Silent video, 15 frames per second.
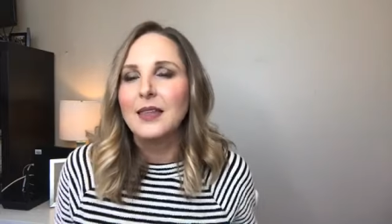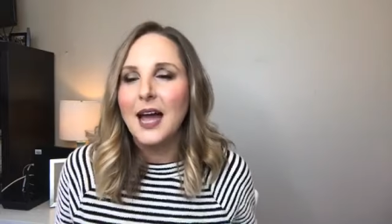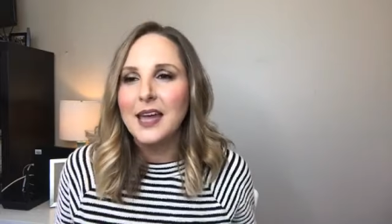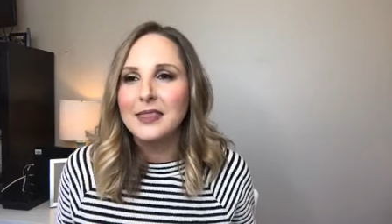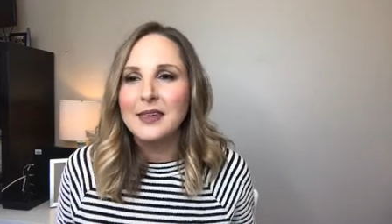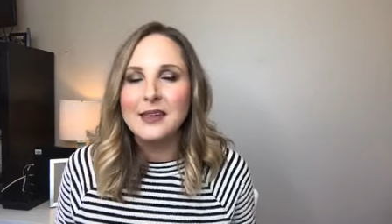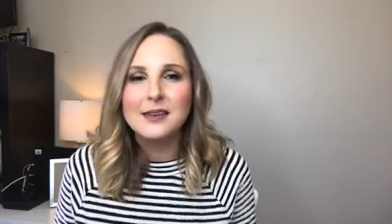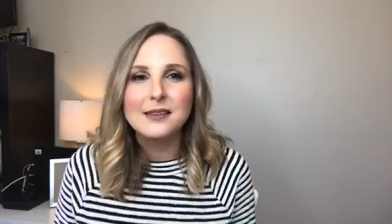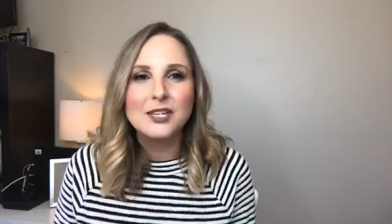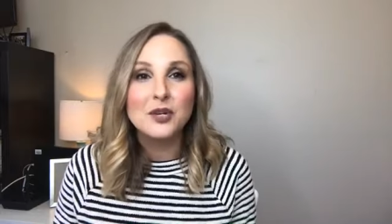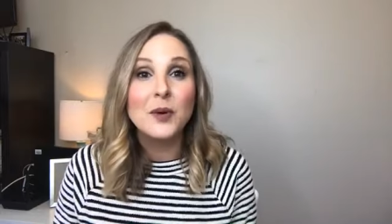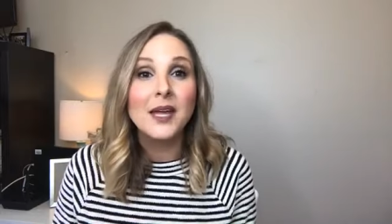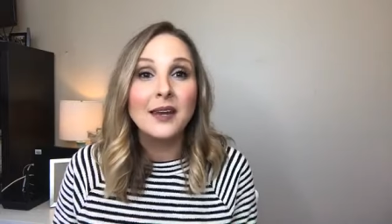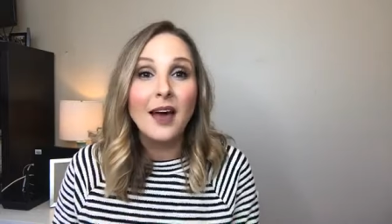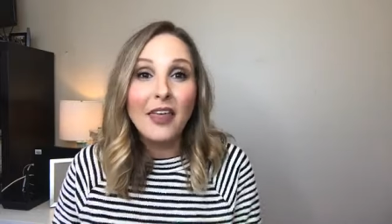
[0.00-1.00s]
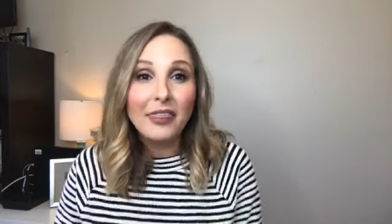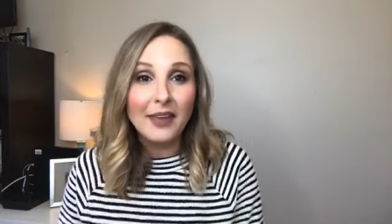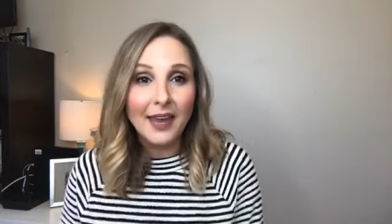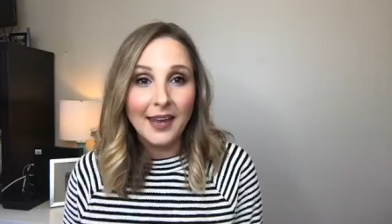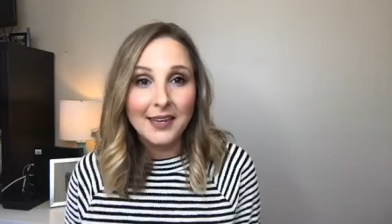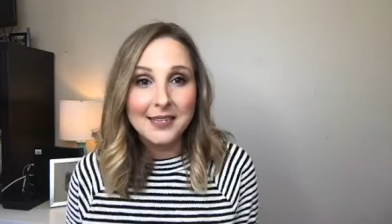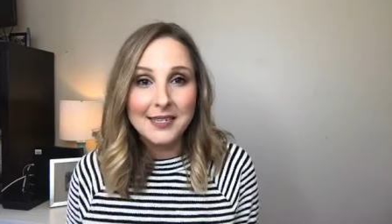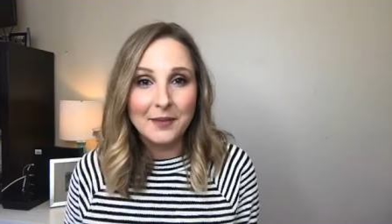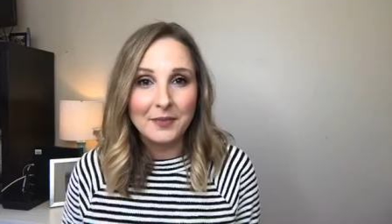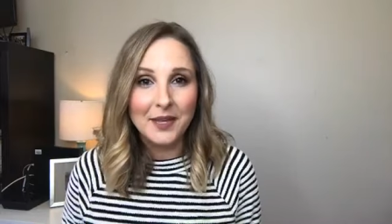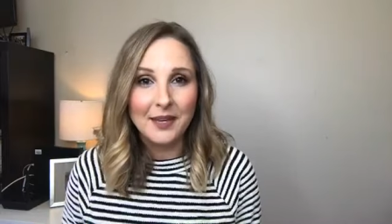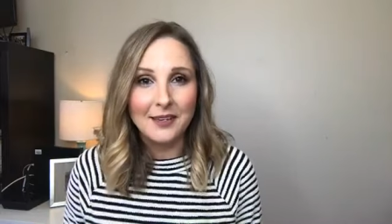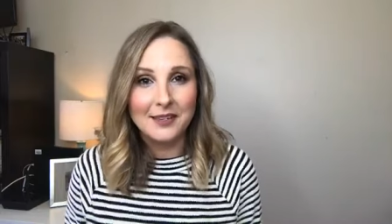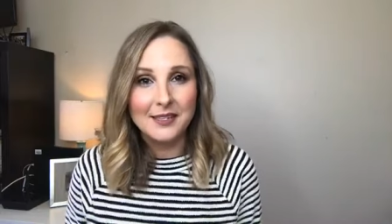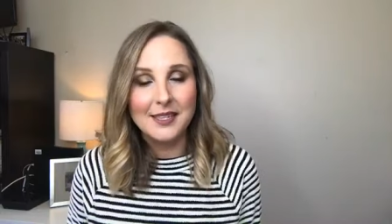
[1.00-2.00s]
think doing nothing is
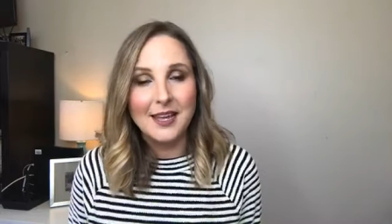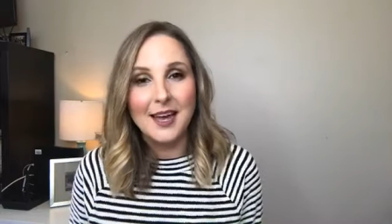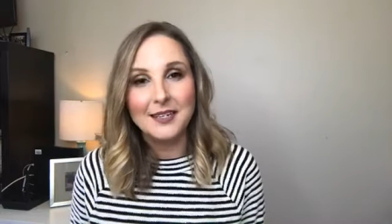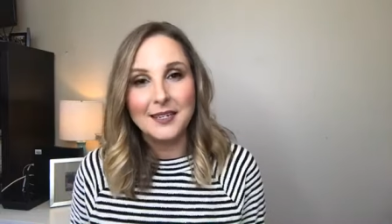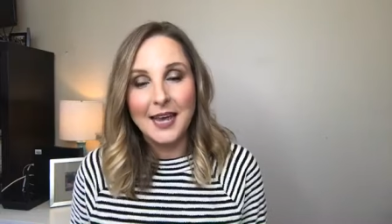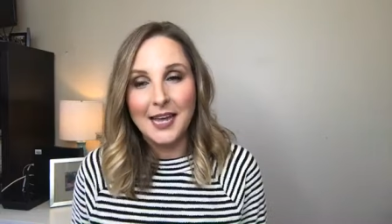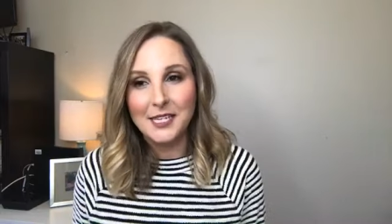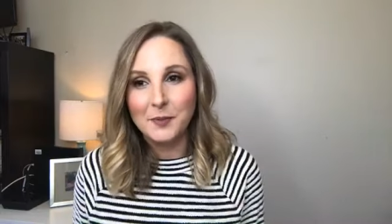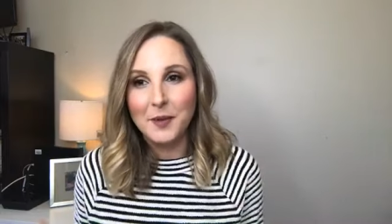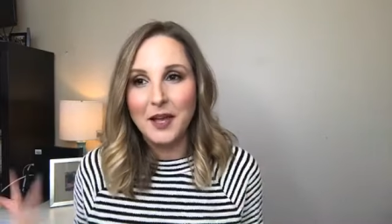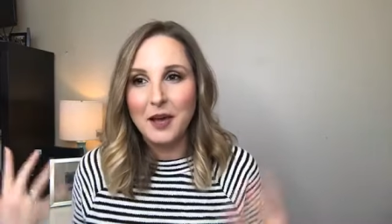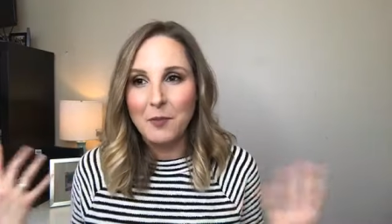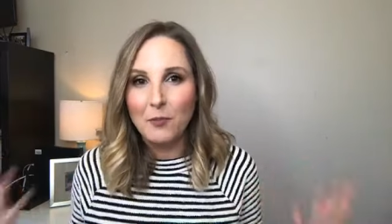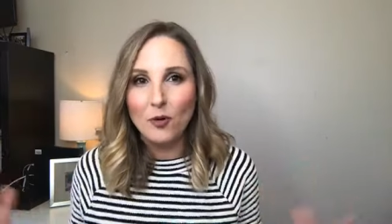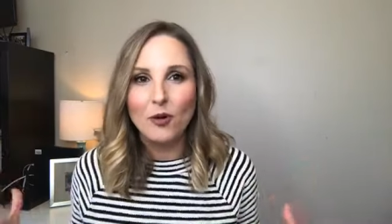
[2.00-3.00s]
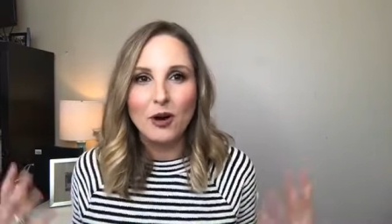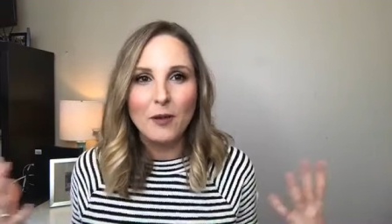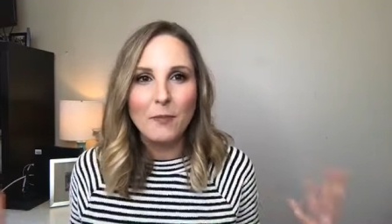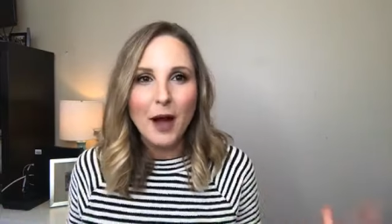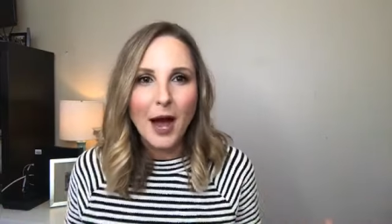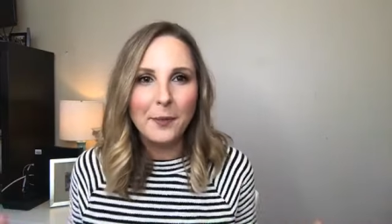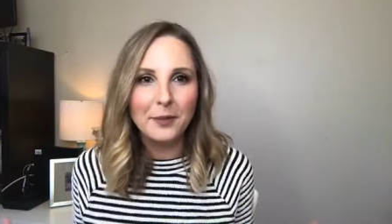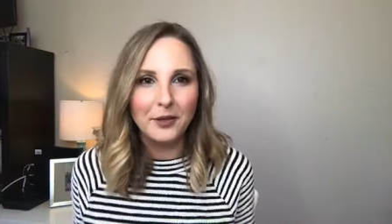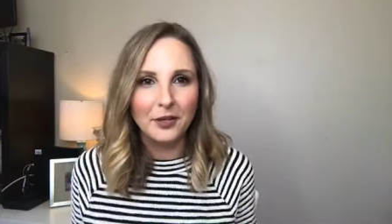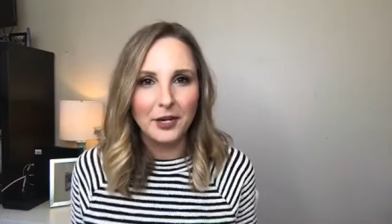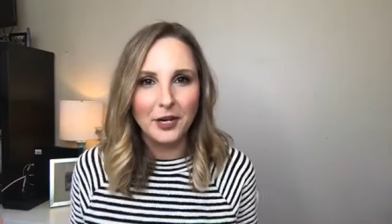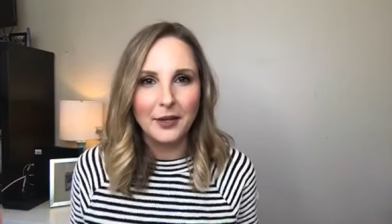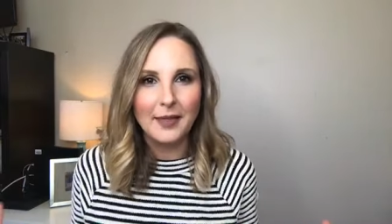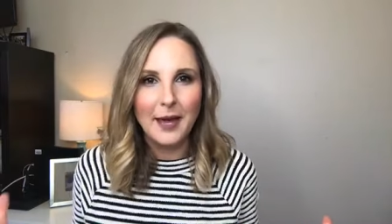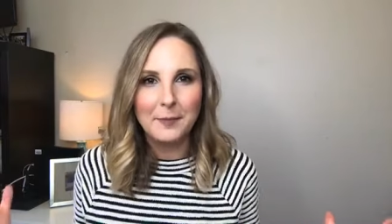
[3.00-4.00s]
something else that has become more
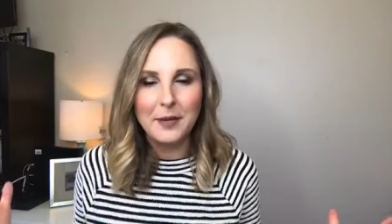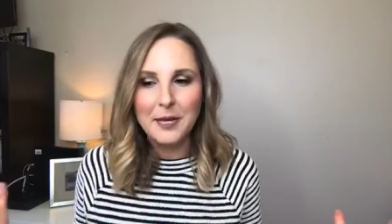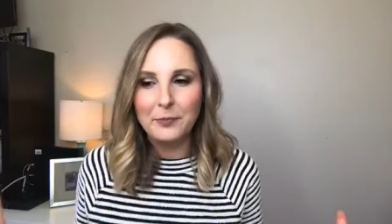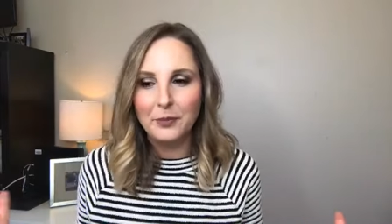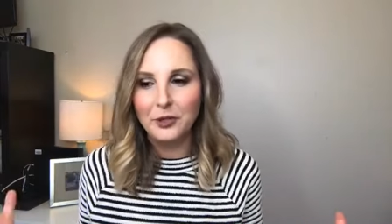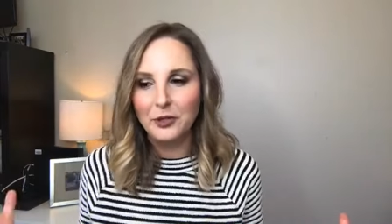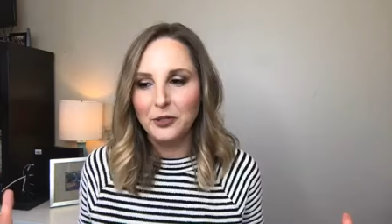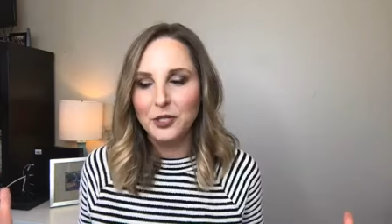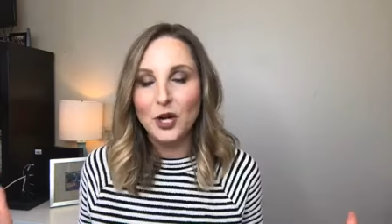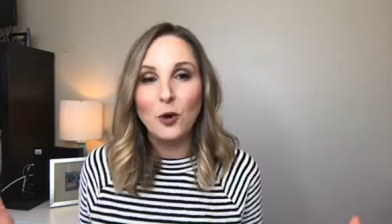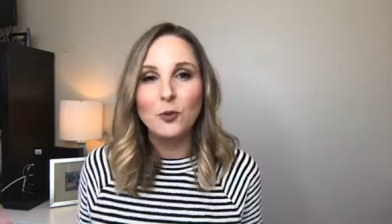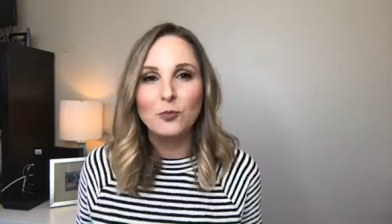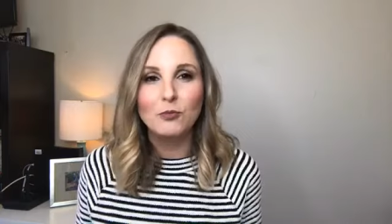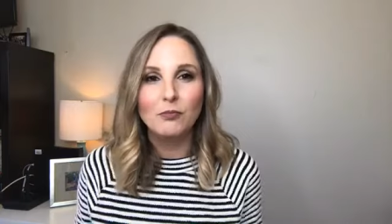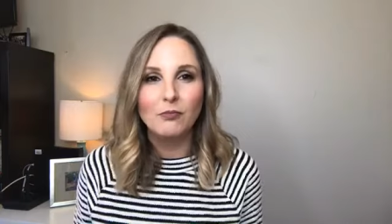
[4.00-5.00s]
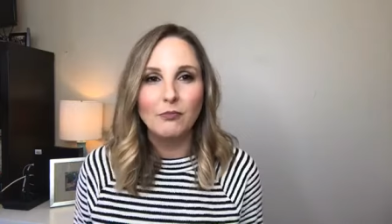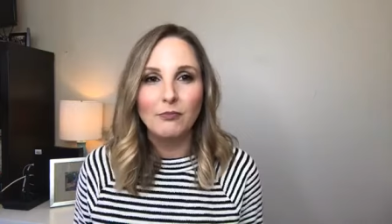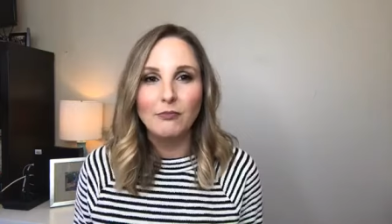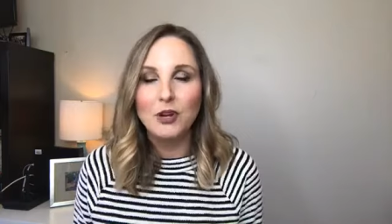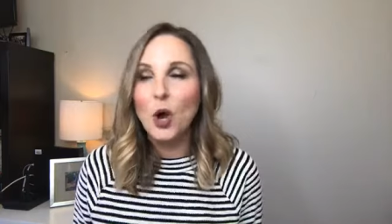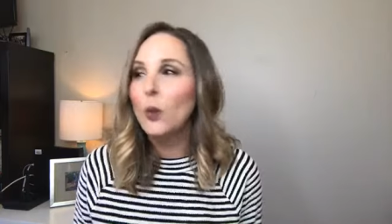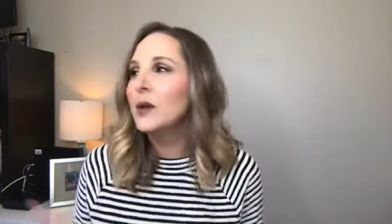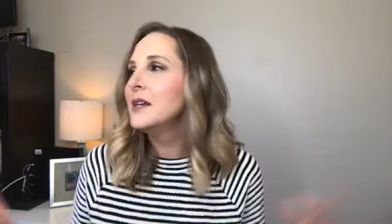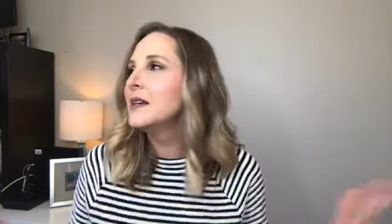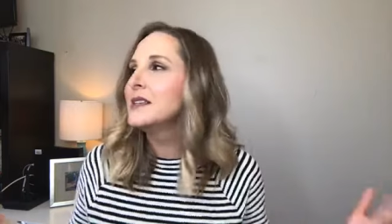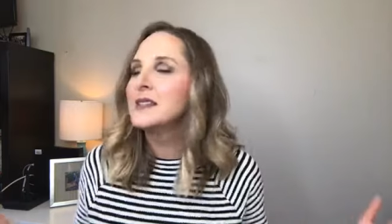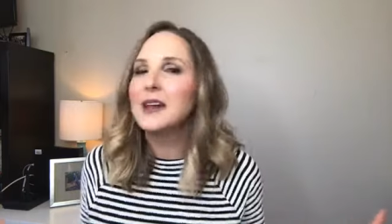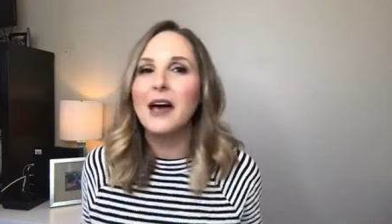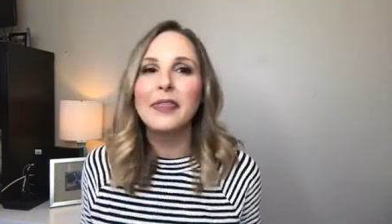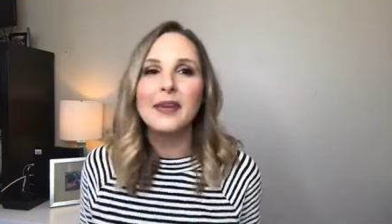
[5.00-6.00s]
popular, that people no one
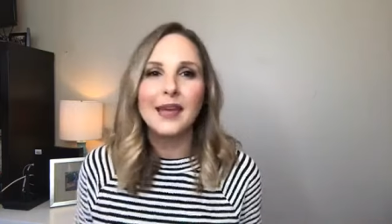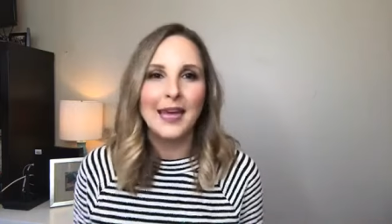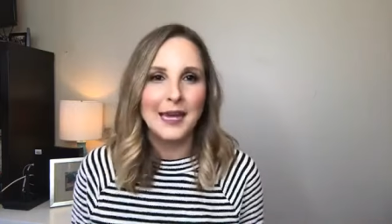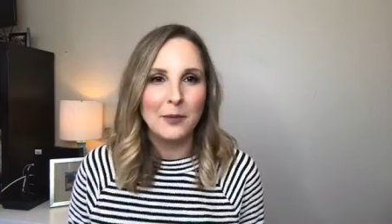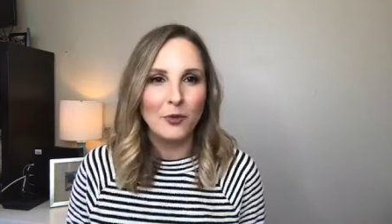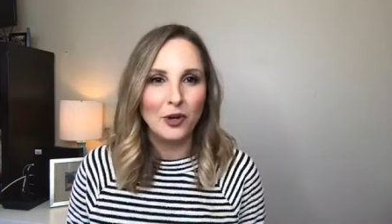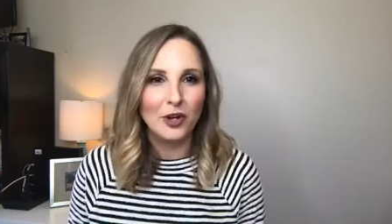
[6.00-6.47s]
does nothing anymore.